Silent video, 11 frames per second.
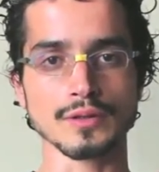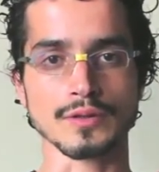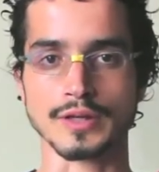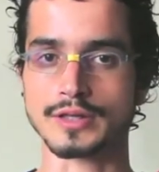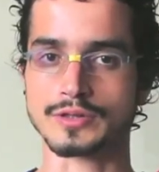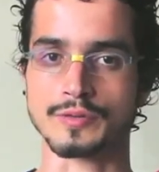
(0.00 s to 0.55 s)
you
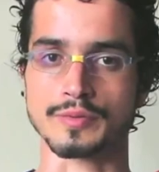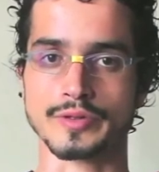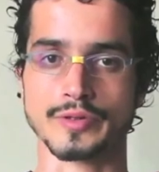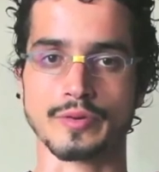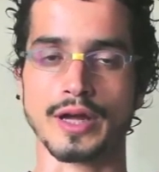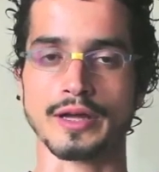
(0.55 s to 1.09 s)
can
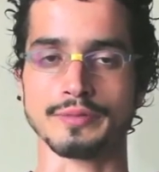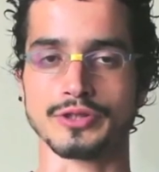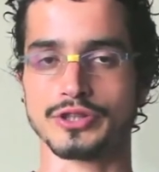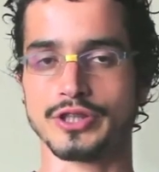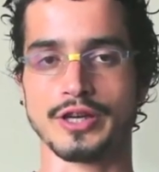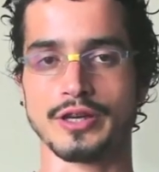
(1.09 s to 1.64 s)
subscribe,
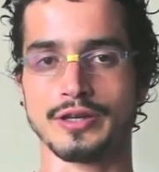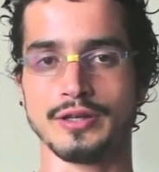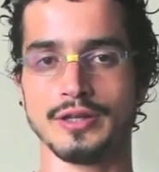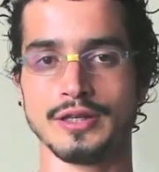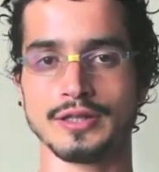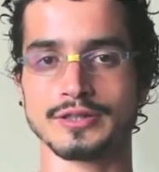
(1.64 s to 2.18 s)
share,
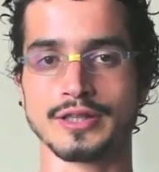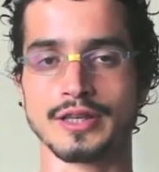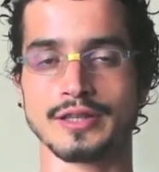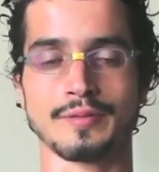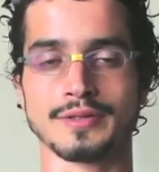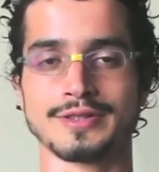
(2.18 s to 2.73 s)

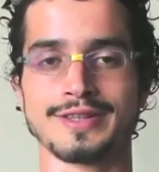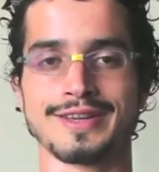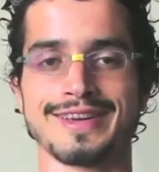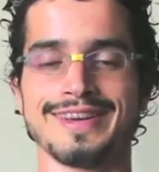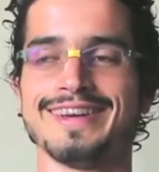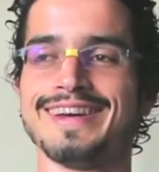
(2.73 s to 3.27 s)
say
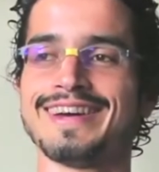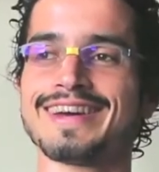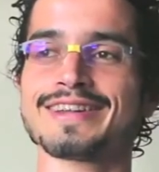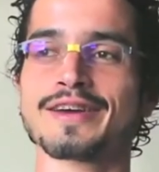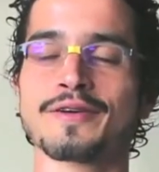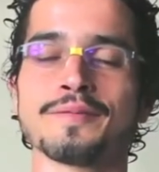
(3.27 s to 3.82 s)
namaste
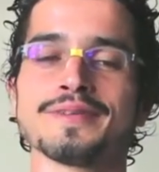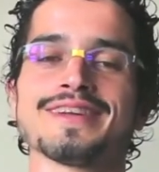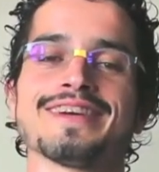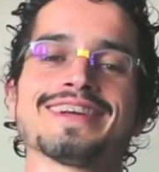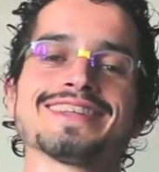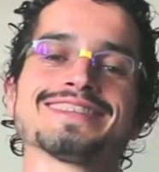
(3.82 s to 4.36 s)
in the
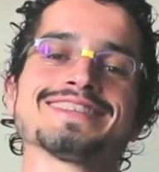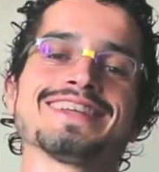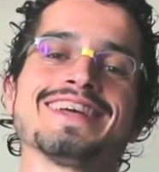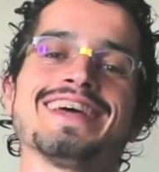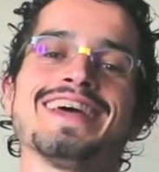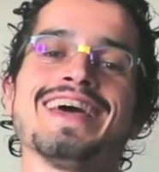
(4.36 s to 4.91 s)
commentaries,
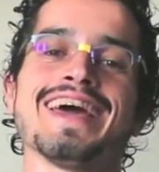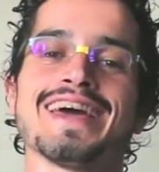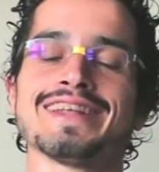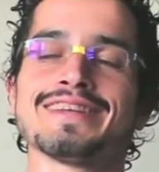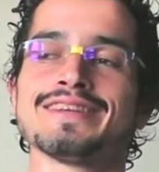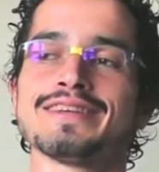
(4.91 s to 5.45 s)

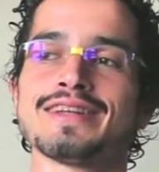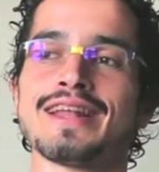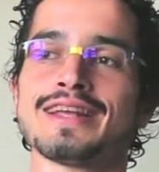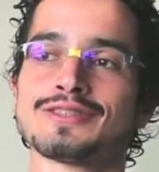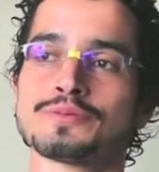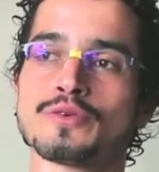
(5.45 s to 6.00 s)
and
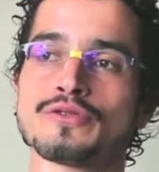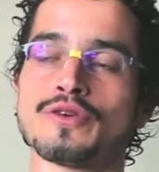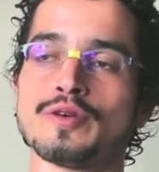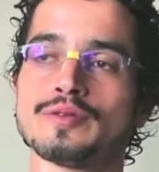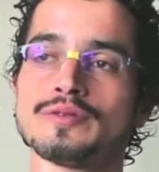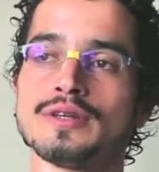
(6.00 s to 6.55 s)
let's move
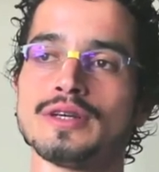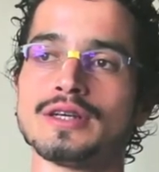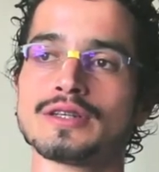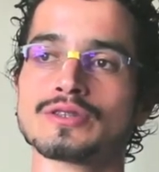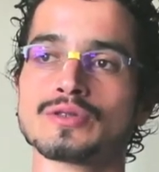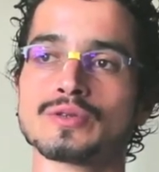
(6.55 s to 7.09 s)
on
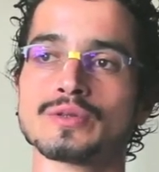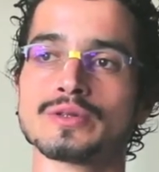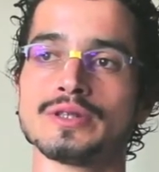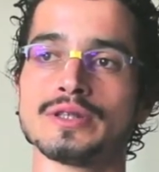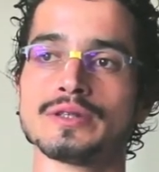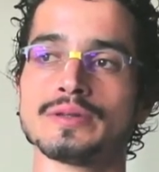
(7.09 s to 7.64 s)
to
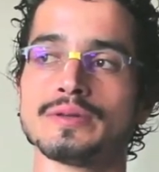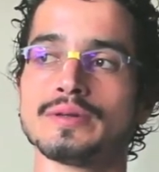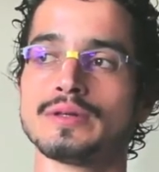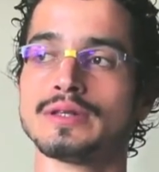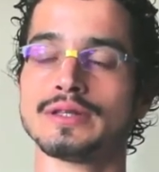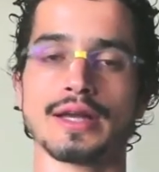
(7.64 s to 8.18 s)
the
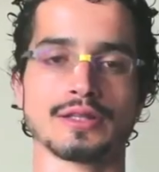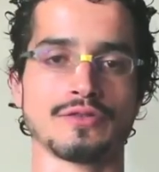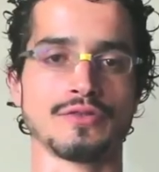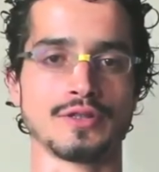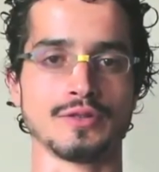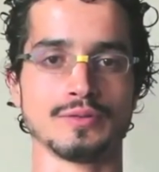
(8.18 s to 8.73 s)
next
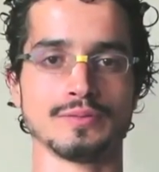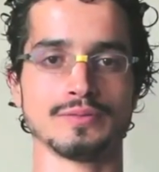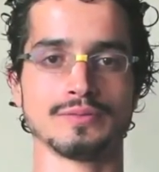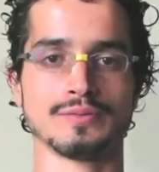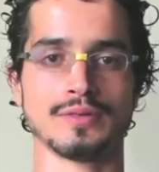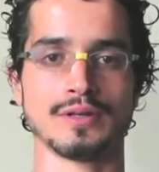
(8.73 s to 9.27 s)
video.
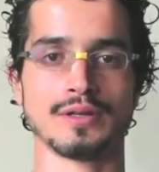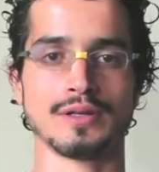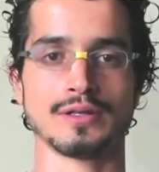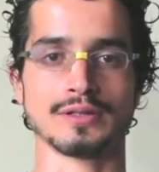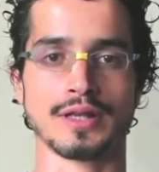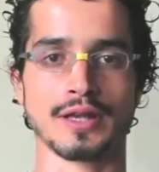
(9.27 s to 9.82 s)

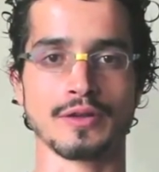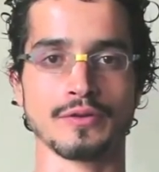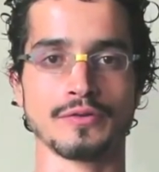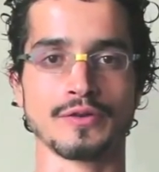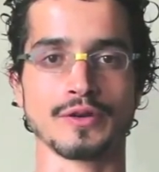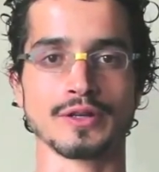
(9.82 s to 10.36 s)
Thank you
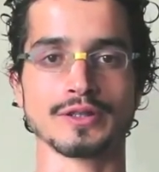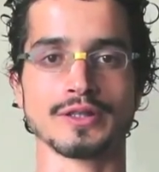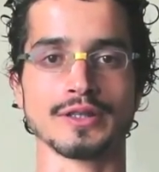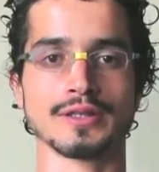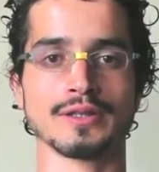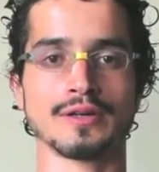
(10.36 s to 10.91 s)
for
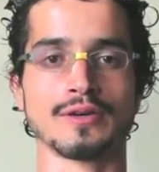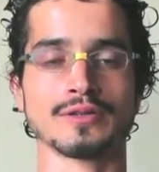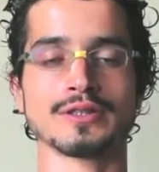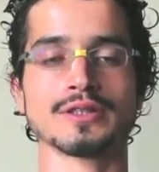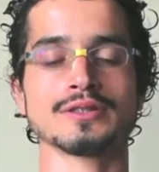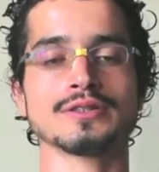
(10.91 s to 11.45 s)
the
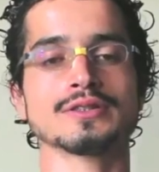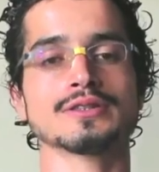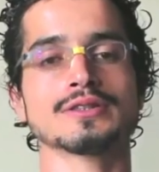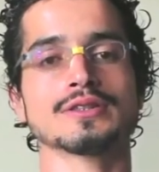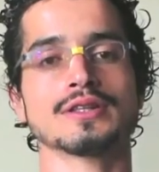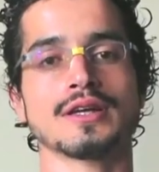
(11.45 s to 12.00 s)

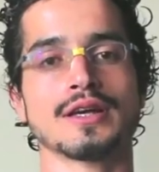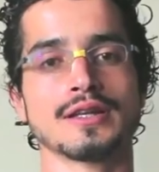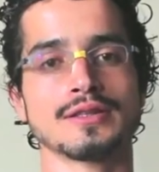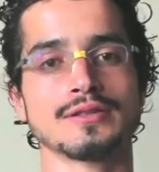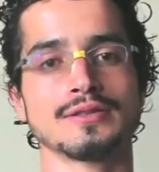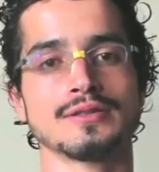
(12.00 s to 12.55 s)
audience.
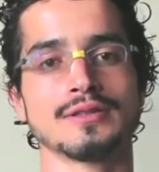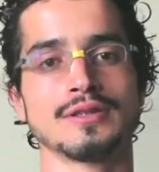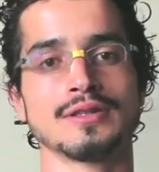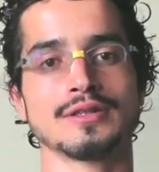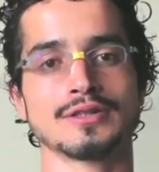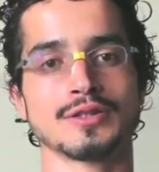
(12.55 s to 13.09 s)
And
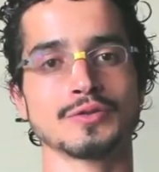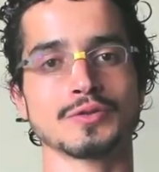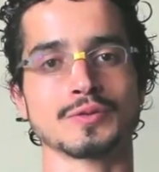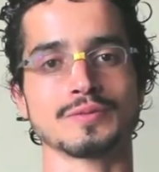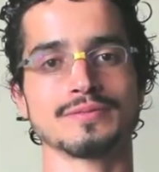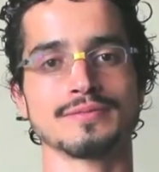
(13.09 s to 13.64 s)
see you
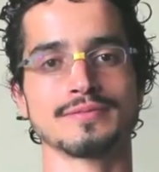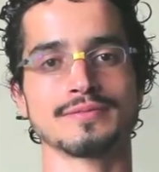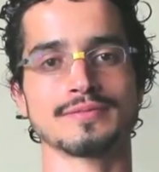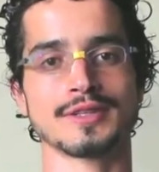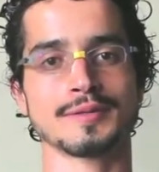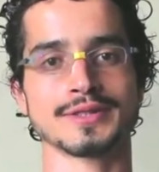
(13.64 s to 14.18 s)
soon.
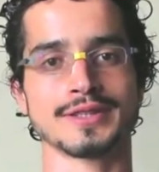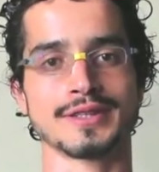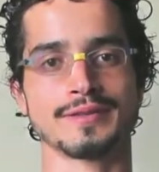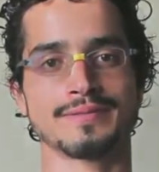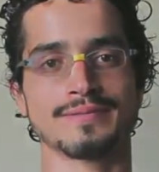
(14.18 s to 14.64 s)
Namaste.